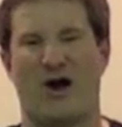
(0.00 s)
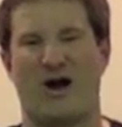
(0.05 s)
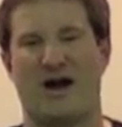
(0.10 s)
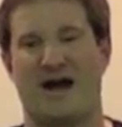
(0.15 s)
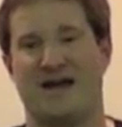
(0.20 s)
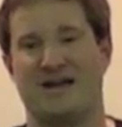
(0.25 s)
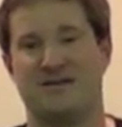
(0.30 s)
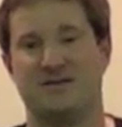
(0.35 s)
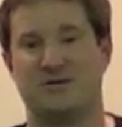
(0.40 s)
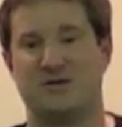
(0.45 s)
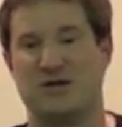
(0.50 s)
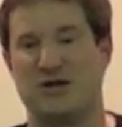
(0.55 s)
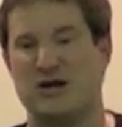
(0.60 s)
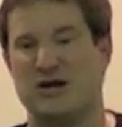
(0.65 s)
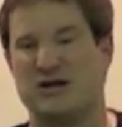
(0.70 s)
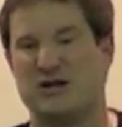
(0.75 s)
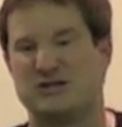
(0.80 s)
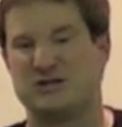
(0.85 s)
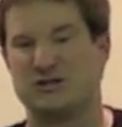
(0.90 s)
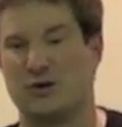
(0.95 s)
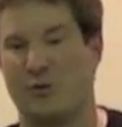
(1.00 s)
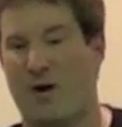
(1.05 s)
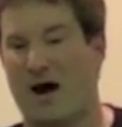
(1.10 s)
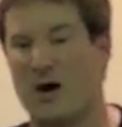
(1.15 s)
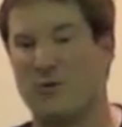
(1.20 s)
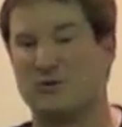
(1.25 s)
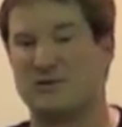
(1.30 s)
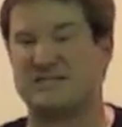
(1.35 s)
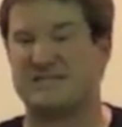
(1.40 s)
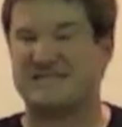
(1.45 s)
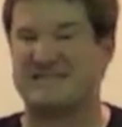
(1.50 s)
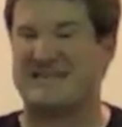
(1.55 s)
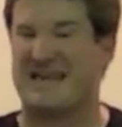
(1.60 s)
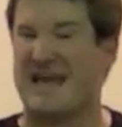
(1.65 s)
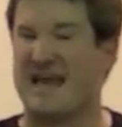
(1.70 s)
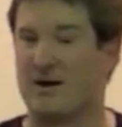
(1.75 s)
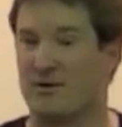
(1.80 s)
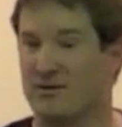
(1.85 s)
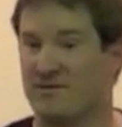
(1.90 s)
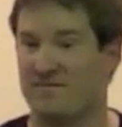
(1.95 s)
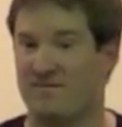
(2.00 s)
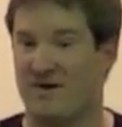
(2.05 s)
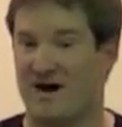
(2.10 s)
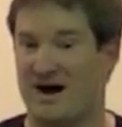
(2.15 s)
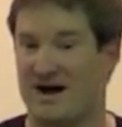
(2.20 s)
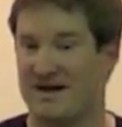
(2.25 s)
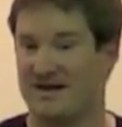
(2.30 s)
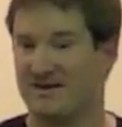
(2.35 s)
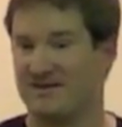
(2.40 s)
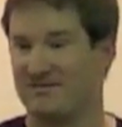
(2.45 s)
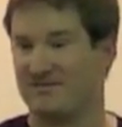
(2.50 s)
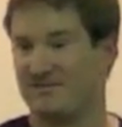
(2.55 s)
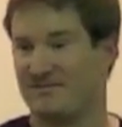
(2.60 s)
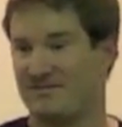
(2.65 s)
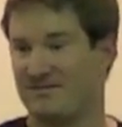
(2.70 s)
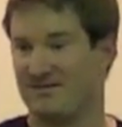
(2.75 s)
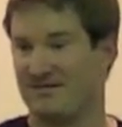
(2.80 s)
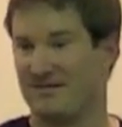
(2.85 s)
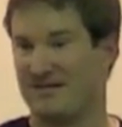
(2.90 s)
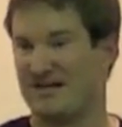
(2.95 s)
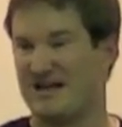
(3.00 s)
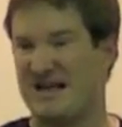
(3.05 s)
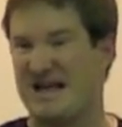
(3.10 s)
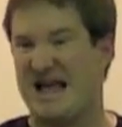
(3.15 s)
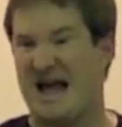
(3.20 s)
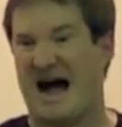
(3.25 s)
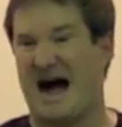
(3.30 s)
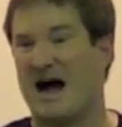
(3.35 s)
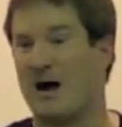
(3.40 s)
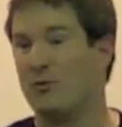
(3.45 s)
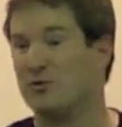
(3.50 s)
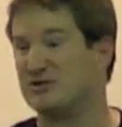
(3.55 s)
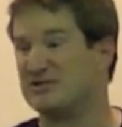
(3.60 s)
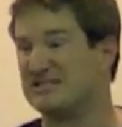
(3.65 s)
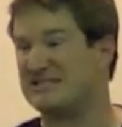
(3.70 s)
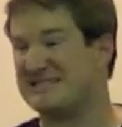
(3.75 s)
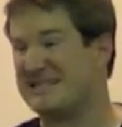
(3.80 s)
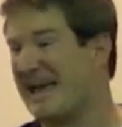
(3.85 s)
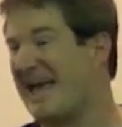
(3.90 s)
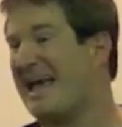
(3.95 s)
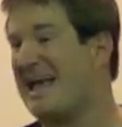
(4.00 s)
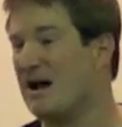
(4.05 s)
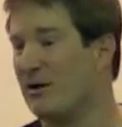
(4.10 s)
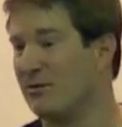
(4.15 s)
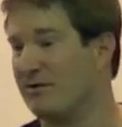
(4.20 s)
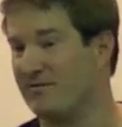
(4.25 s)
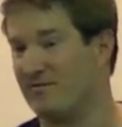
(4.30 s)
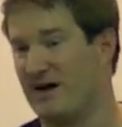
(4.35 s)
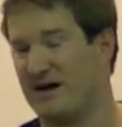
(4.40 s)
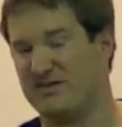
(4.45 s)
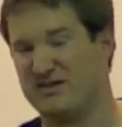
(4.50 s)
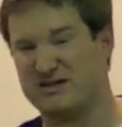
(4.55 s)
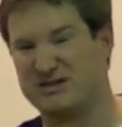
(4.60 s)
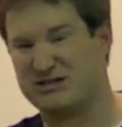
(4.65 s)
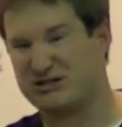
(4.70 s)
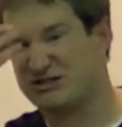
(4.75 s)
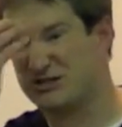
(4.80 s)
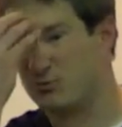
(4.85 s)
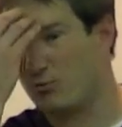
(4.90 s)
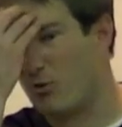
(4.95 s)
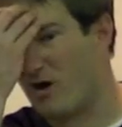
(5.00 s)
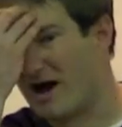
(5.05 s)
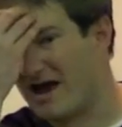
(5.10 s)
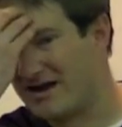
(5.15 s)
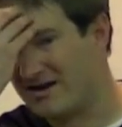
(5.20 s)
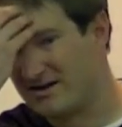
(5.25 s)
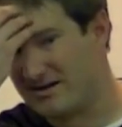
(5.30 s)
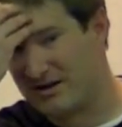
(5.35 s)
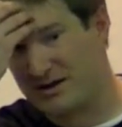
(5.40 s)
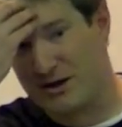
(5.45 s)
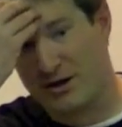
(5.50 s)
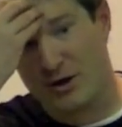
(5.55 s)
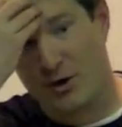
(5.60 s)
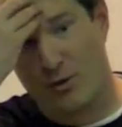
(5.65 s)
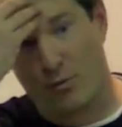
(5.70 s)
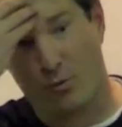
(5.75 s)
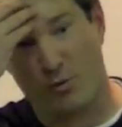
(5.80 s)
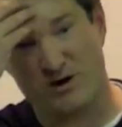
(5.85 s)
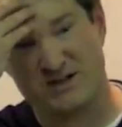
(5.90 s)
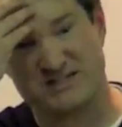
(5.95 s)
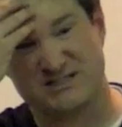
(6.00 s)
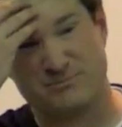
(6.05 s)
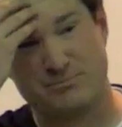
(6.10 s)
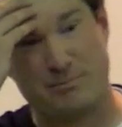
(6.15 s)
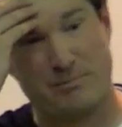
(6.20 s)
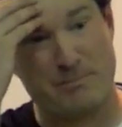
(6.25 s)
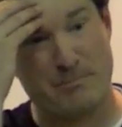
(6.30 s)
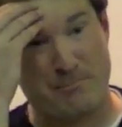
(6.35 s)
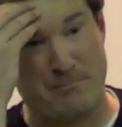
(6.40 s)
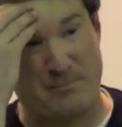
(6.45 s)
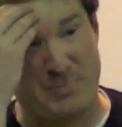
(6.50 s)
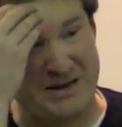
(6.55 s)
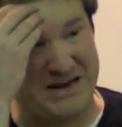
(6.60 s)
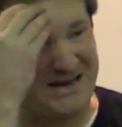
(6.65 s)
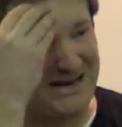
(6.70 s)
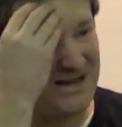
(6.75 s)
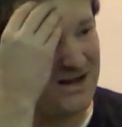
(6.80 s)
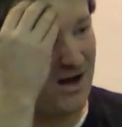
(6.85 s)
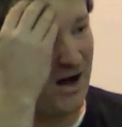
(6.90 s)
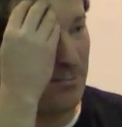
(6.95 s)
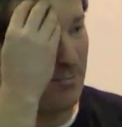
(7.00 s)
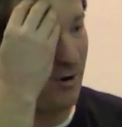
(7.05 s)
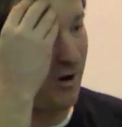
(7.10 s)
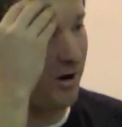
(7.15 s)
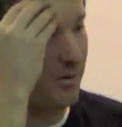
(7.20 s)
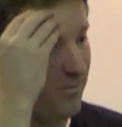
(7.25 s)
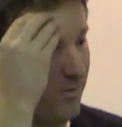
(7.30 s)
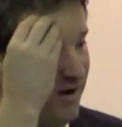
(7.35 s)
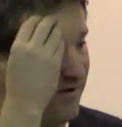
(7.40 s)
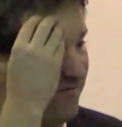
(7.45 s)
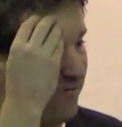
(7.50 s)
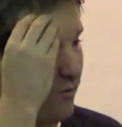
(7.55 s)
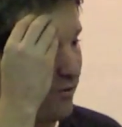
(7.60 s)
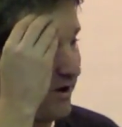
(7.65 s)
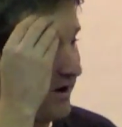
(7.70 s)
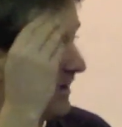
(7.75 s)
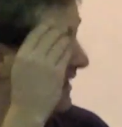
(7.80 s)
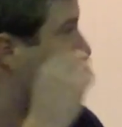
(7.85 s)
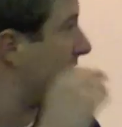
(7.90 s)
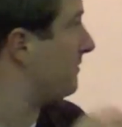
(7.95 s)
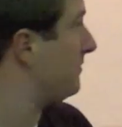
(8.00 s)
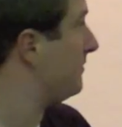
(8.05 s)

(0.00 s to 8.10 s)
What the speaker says: Alright, so I was terrified. I was terrified. The sweat was beating up on my forehead.